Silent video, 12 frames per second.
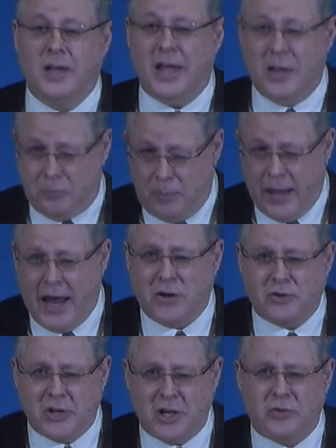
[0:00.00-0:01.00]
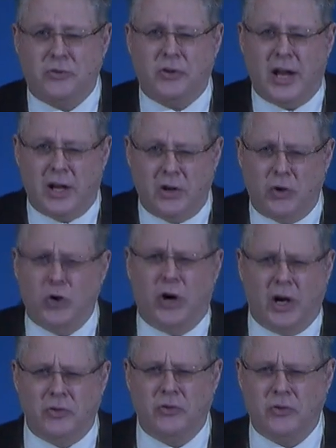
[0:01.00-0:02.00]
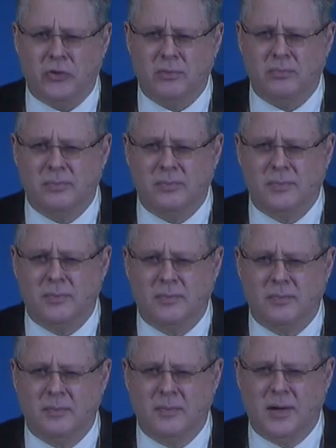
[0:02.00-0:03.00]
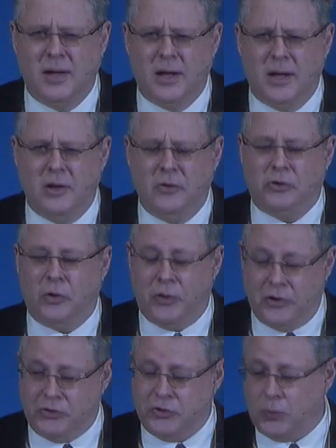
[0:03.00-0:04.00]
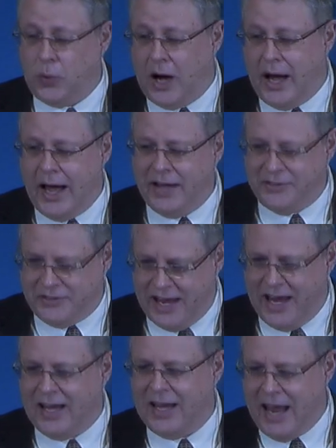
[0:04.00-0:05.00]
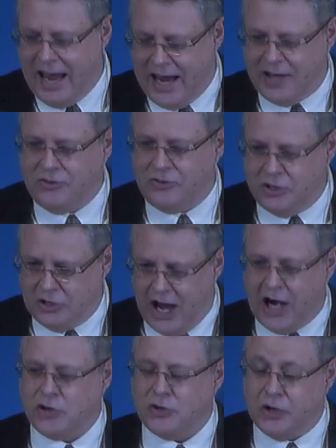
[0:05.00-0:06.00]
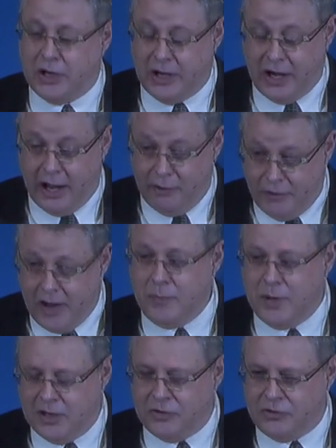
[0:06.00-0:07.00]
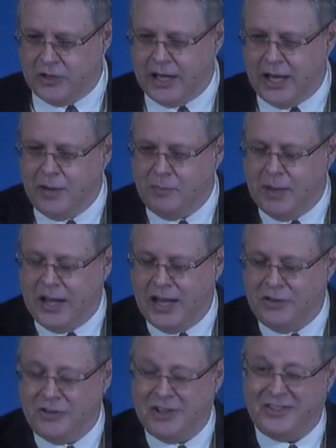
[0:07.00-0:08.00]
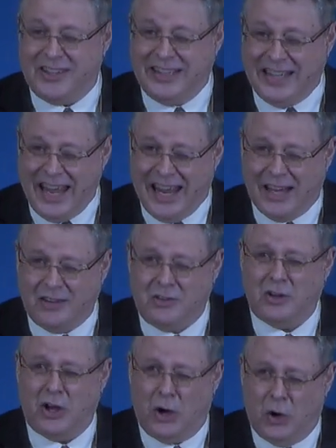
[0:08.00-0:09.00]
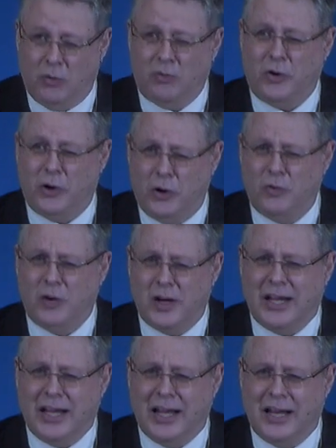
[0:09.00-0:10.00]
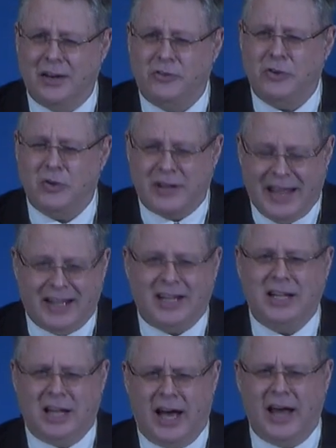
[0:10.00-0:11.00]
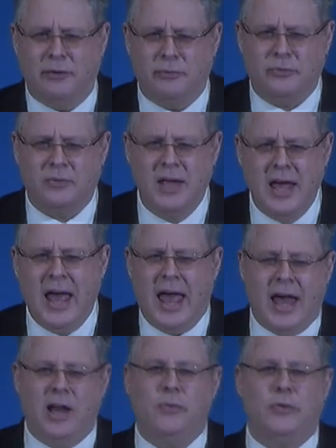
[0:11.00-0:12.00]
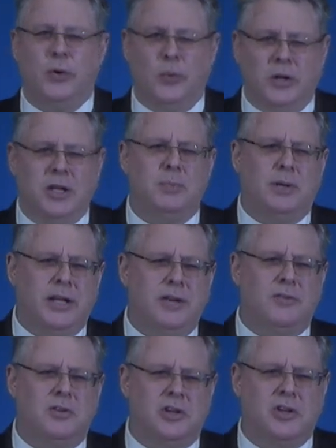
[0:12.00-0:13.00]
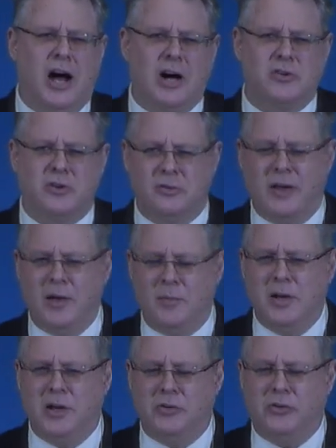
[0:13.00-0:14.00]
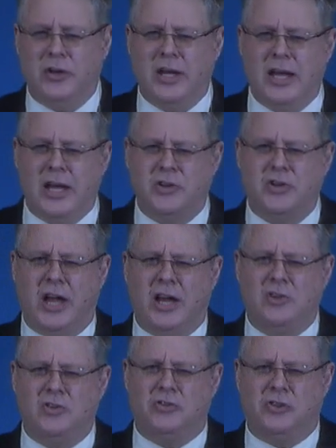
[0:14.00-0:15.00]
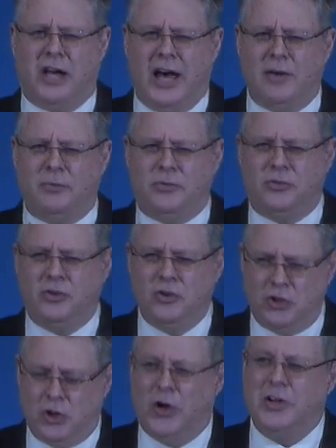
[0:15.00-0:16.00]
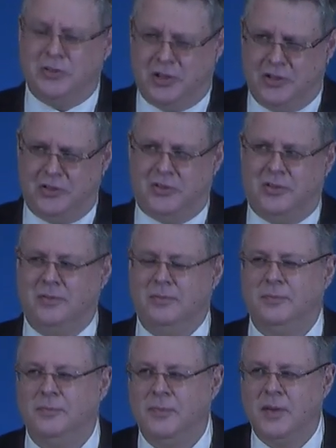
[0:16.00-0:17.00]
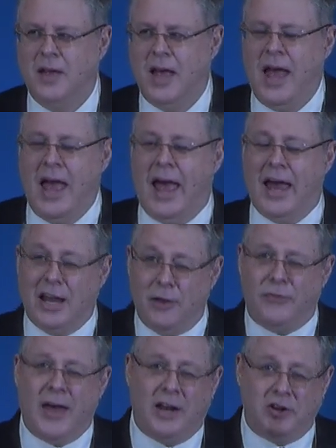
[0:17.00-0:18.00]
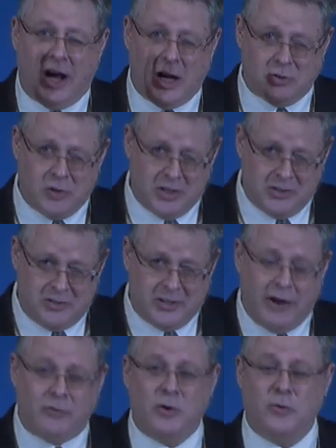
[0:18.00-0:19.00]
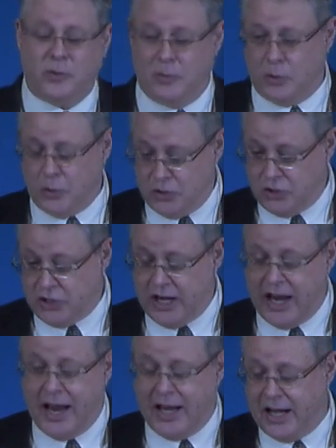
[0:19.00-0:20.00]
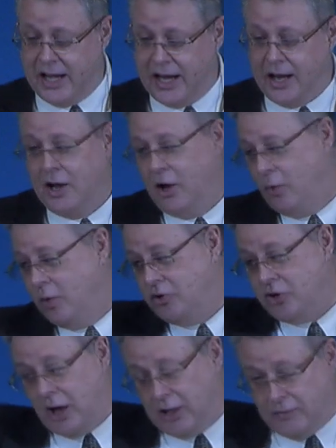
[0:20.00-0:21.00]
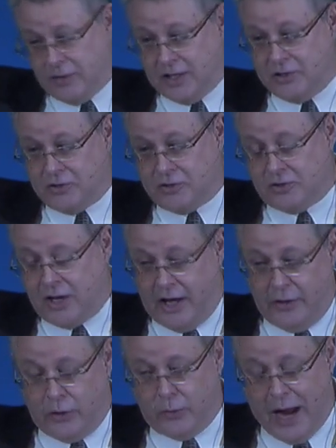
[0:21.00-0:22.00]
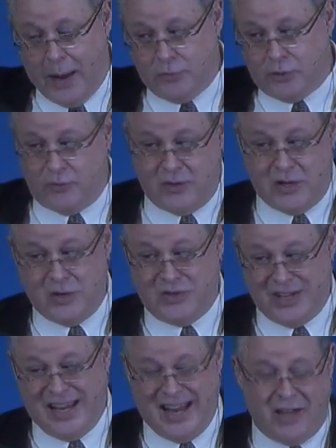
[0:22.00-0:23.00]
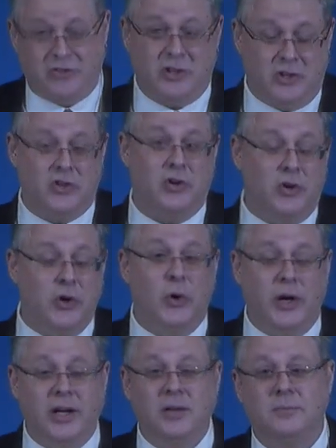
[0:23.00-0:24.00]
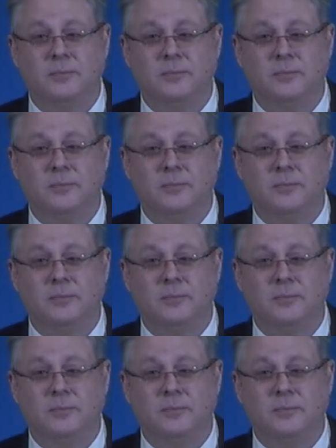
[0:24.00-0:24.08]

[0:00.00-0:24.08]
is patience and endurance. So, this is why Satan hates the doctrine of imminency because it's linked over and over again to daily life. And if you really believe in the doctrine of imminency, it changes life's choices. And if that doctrine is severed from Christianity, which all of these other rapture views in essence are doing,